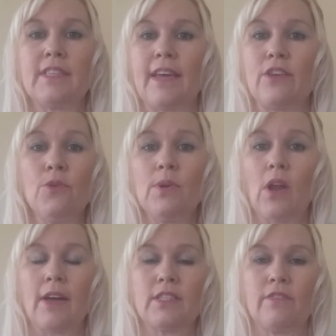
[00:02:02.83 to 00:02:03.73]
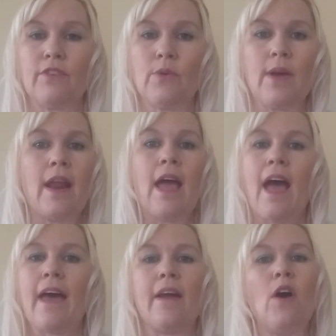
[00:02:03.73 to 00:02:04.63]
saying you would like to view it
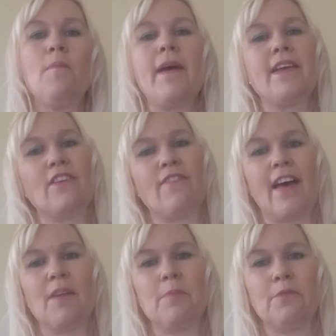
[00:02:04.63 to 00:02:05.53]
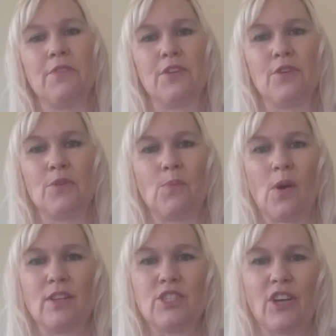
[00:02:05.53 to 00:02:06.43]
and I'll make it available for you to
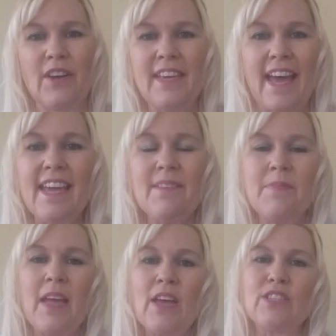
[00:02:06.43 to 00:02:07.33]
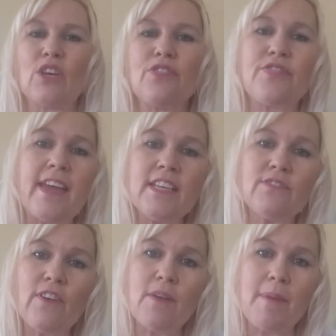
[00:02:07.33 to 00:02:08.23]
watch, okay? So thanks
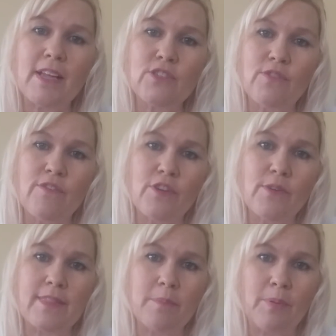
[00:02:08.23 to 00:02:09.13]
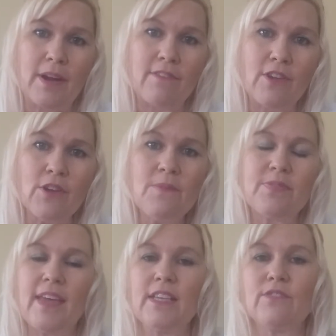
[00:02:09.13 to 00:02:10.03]
very much for viewing the
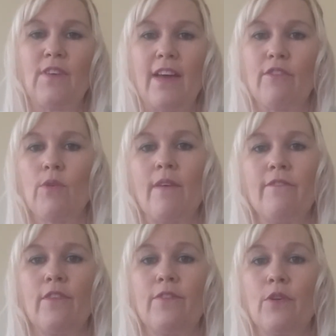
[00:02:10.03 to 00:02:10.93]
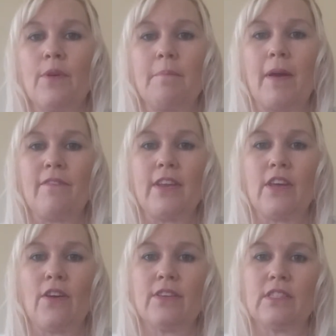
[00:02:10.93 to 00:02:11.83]
preview. Thanks for everyone for viewing my
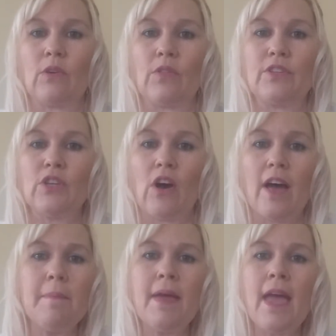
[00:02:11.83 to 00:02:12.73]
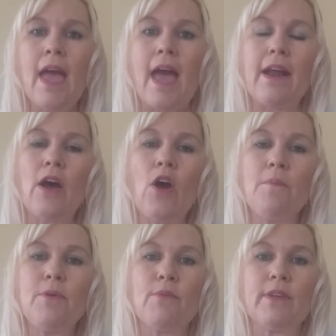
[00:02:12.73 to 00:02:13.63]
videos all the time. And I
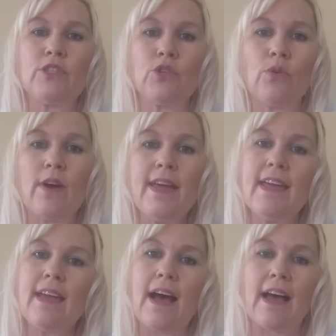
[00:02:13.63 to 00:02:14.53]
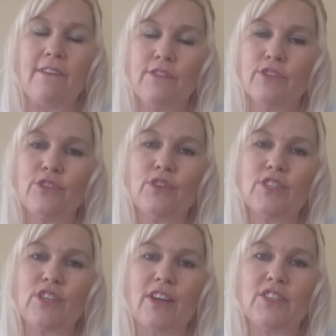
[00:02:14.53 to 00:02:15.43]
hope you enjoy, uh, if you do
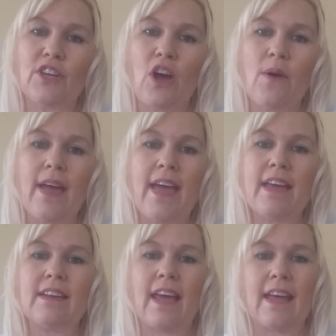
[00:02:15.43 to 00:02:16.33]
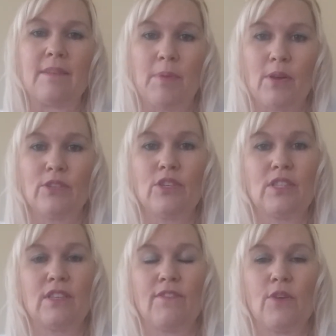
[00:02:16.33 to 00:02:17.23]
decide to go ahead and
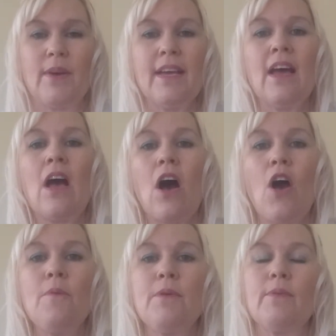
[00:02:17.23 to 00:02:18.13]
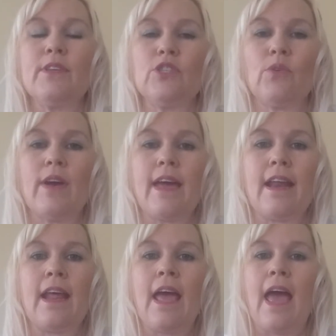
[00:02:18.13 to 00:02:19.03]
purchase the viewing, I hope you enjoy
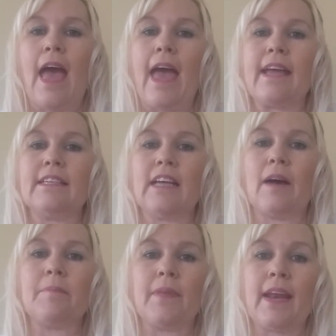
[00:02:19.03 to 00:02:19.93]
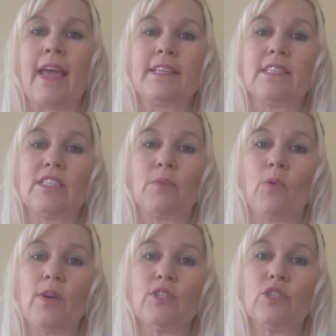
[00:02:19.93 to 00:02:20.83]
it and um, it answers some
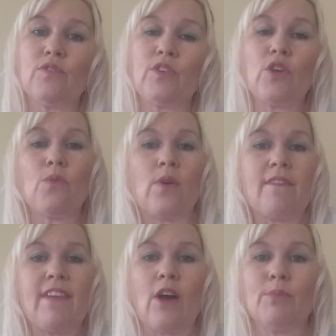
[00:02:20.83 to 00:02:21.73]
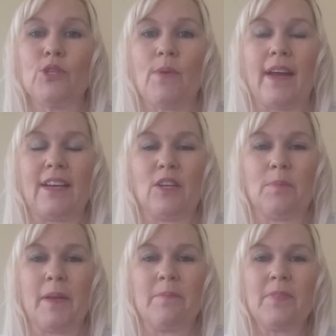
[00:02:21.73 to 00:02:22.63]
questions for you or even helps you out a little
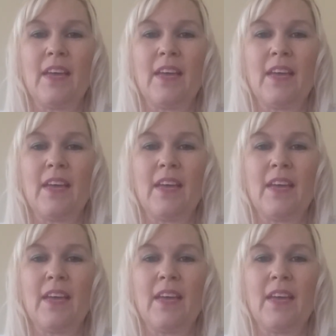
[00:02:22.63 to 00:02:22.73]
bit.